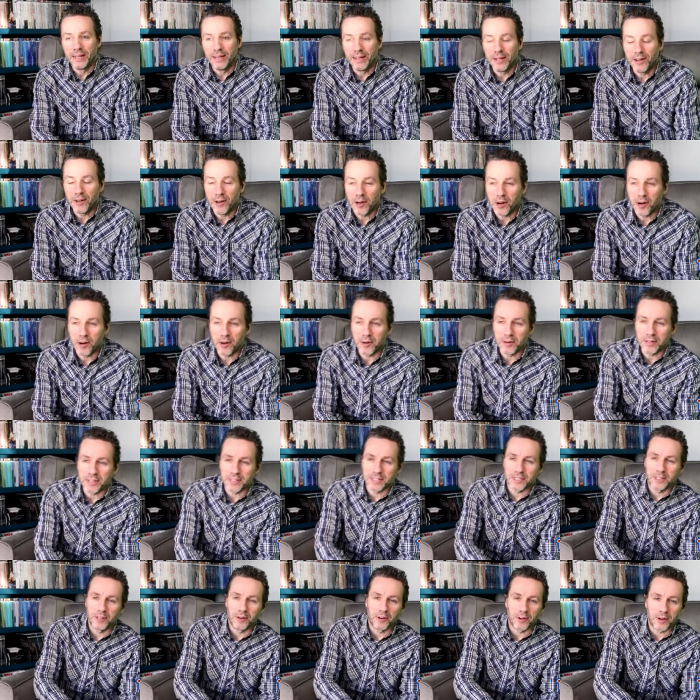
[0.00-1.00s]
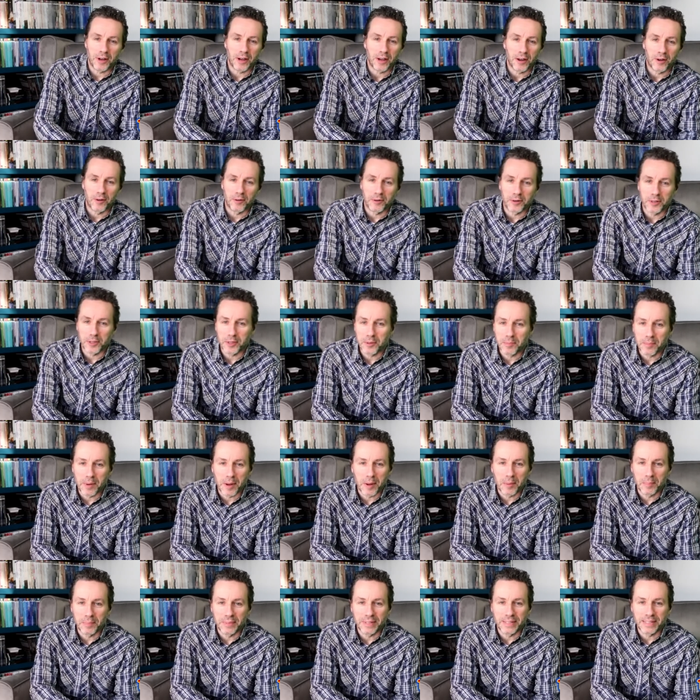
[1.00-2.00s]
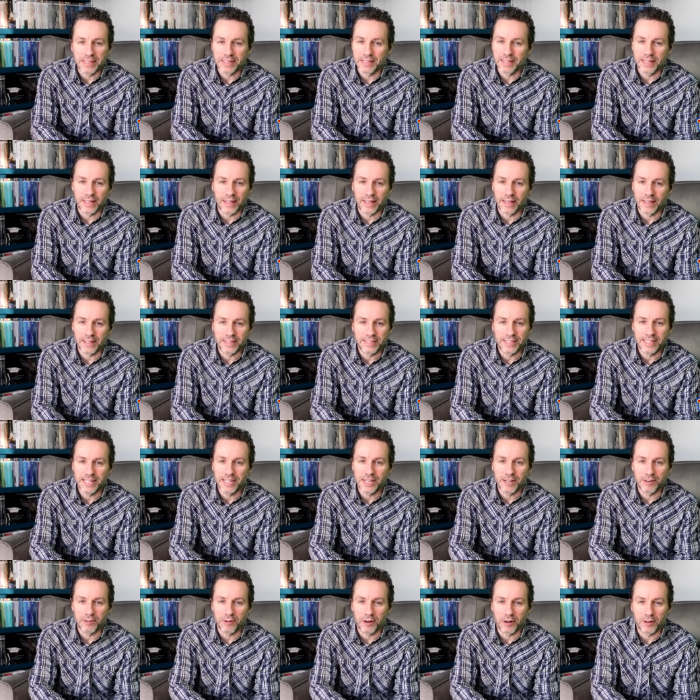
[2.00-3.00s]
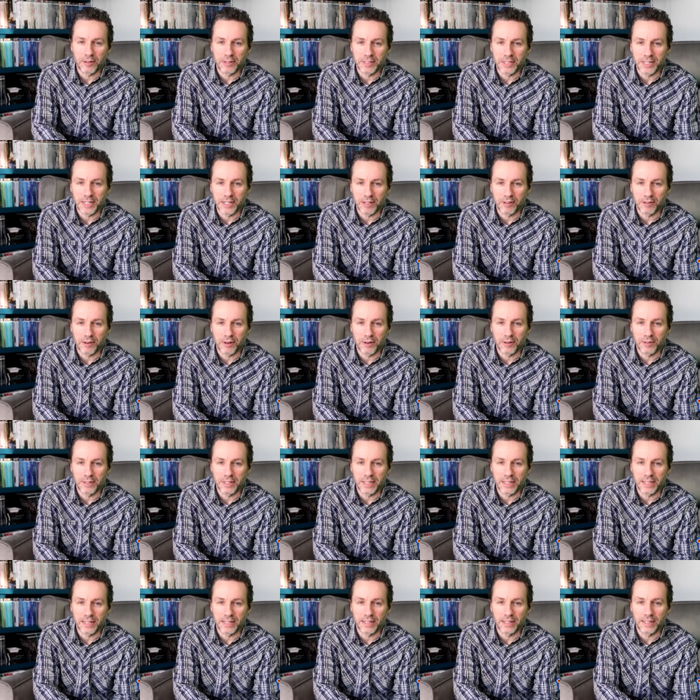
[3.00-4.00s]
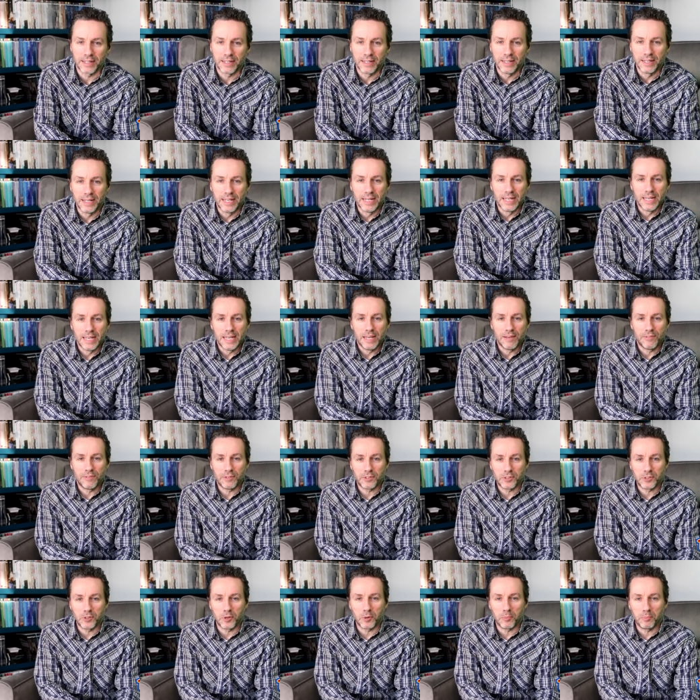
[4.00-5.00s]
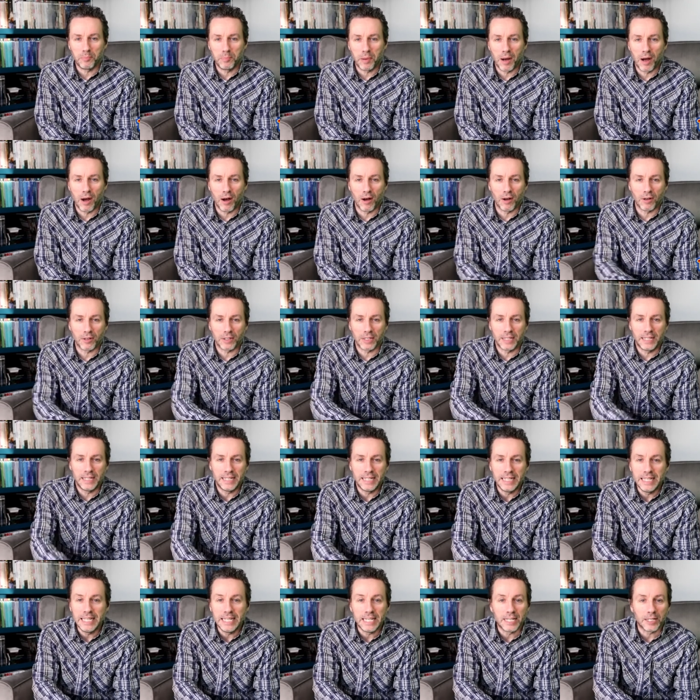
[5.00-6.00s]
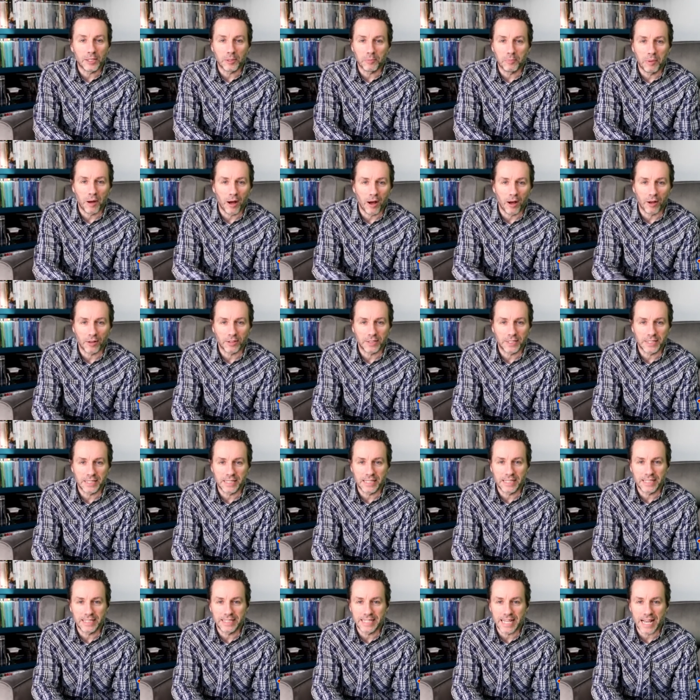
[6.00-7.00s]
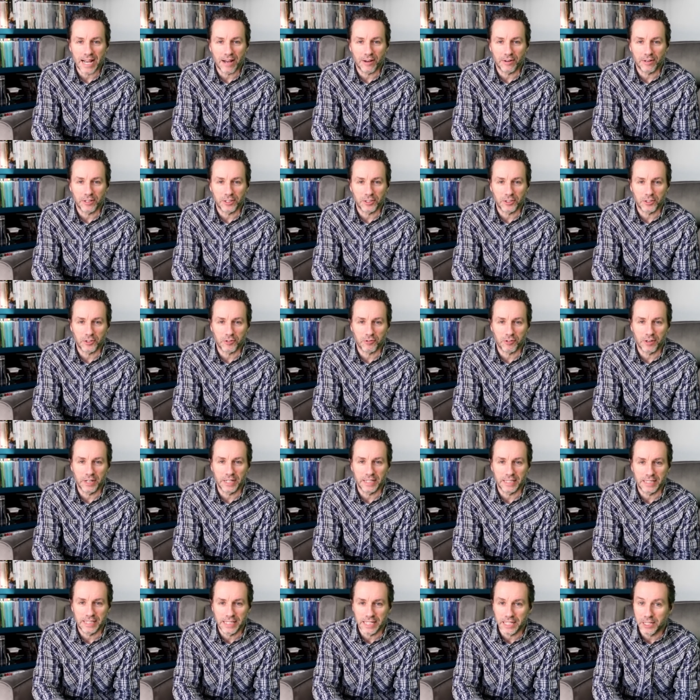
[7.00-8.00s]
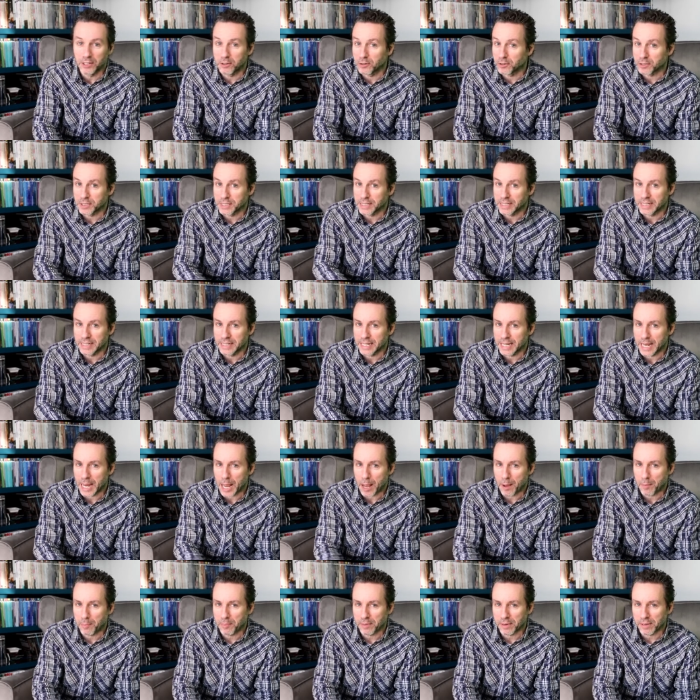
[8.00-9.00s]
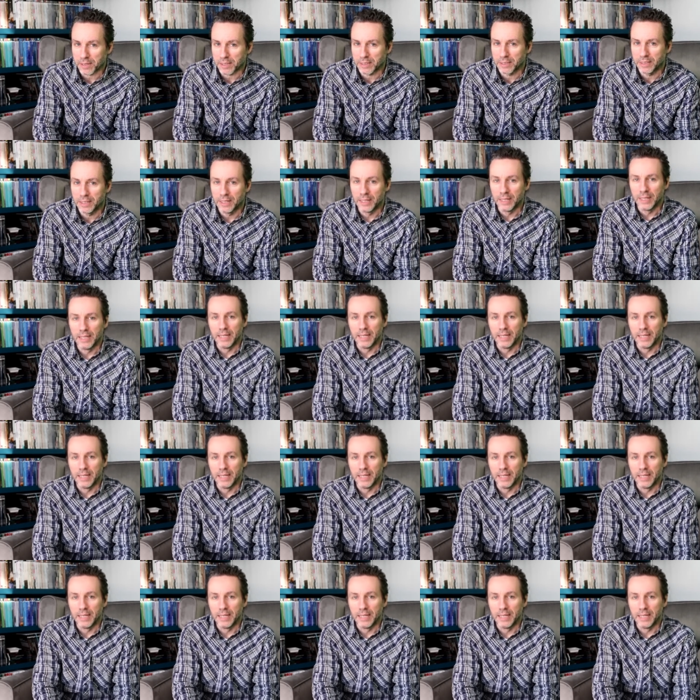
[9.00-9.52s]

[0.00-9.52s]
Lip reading: Oh, there's a lot going on at the moment, isn't there? Dear, oh dear, oh dear. If it's not illegal parties in Downing Street, did or didn't it happen?